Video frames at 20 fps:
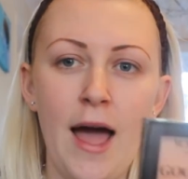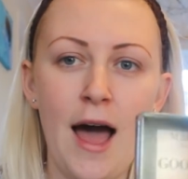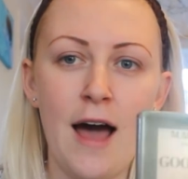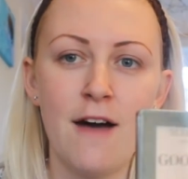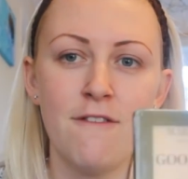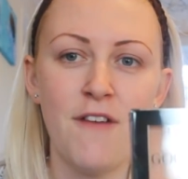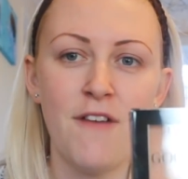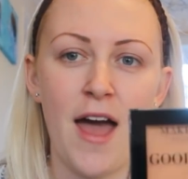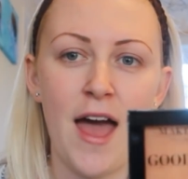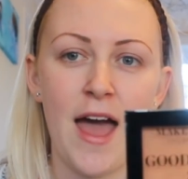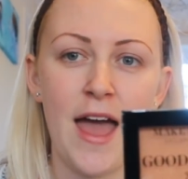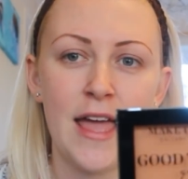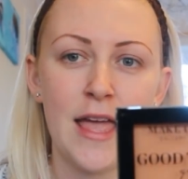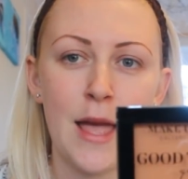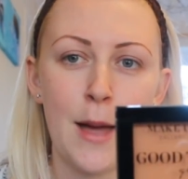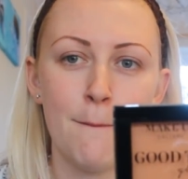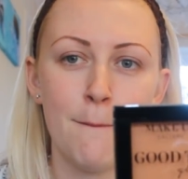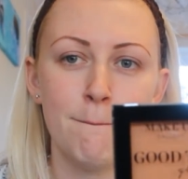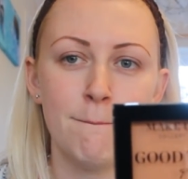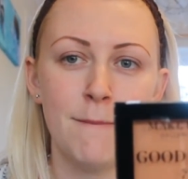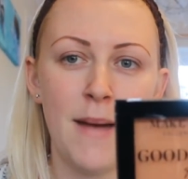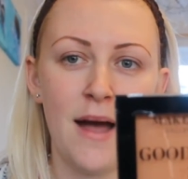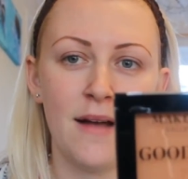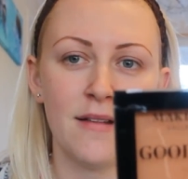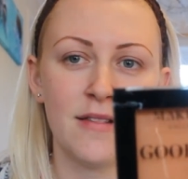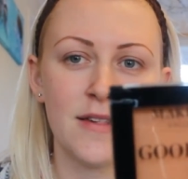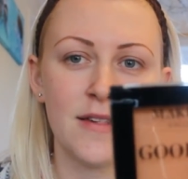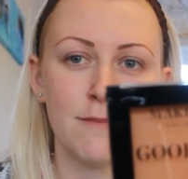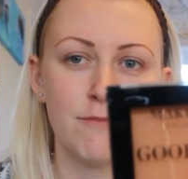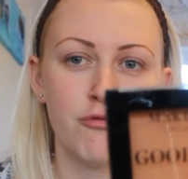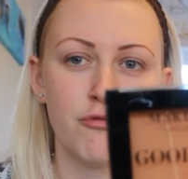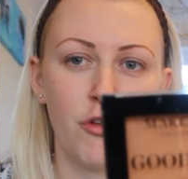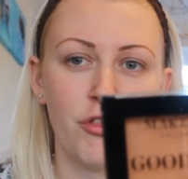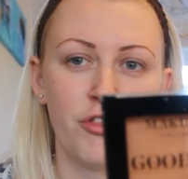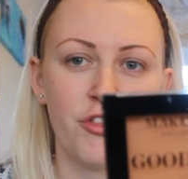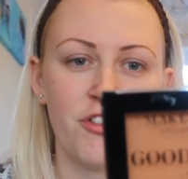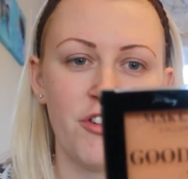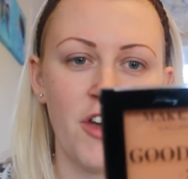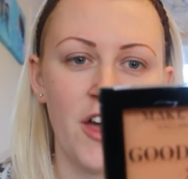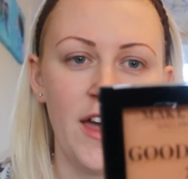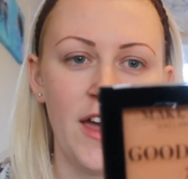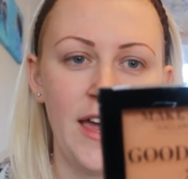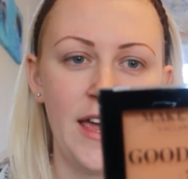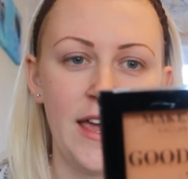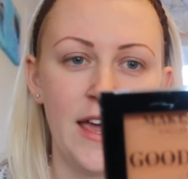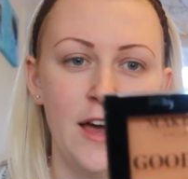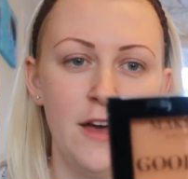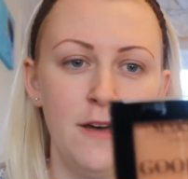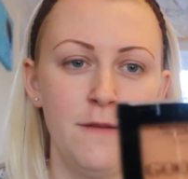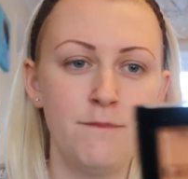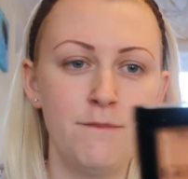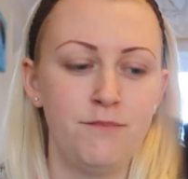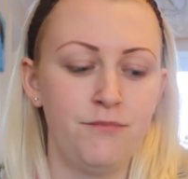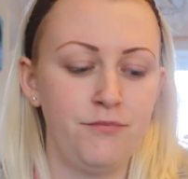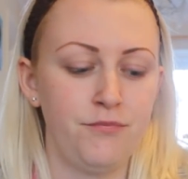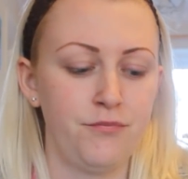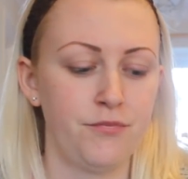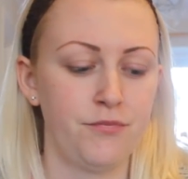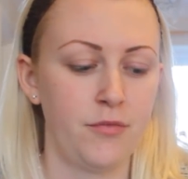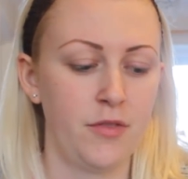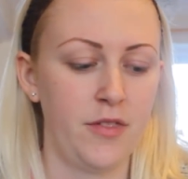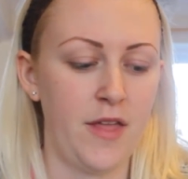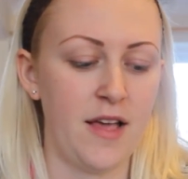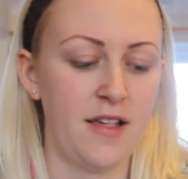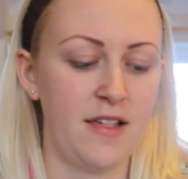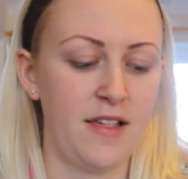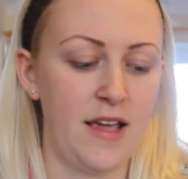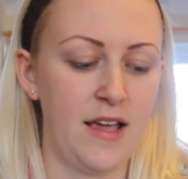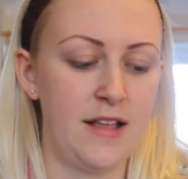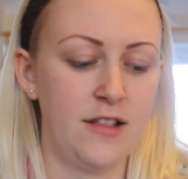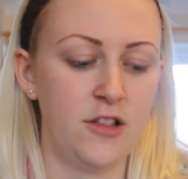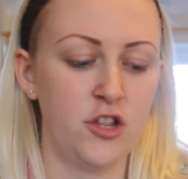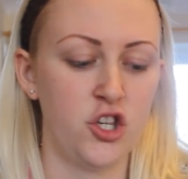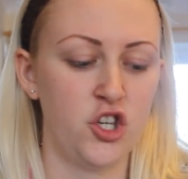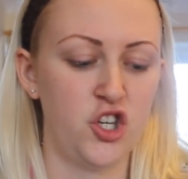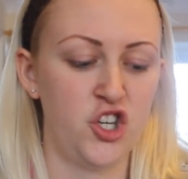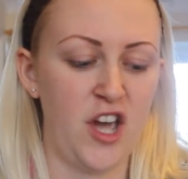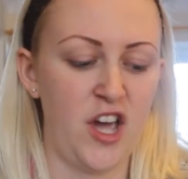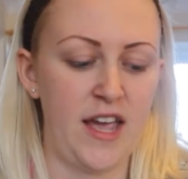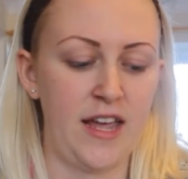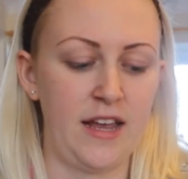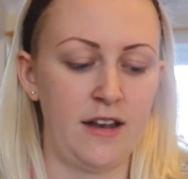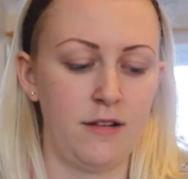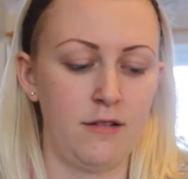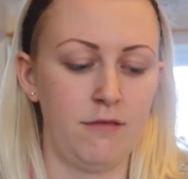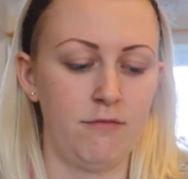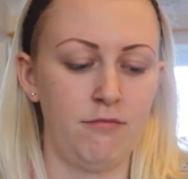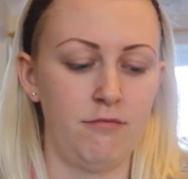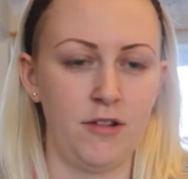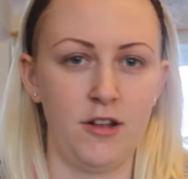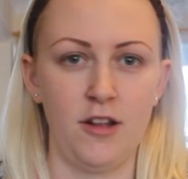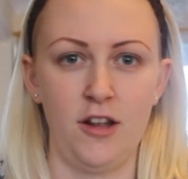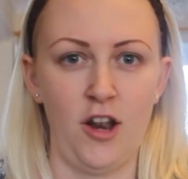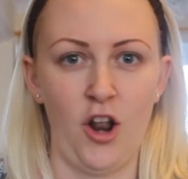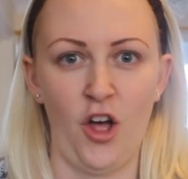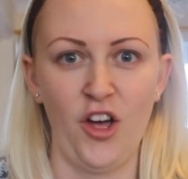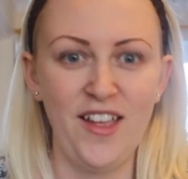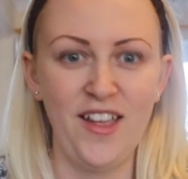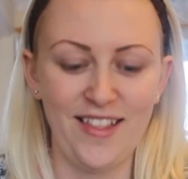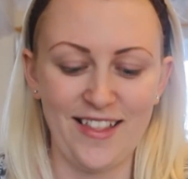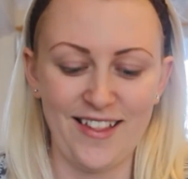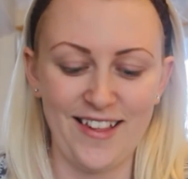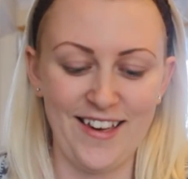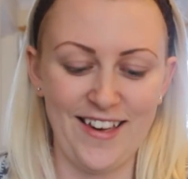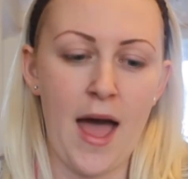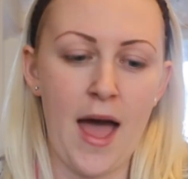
I have a matte bronzer here, that's in the shade light.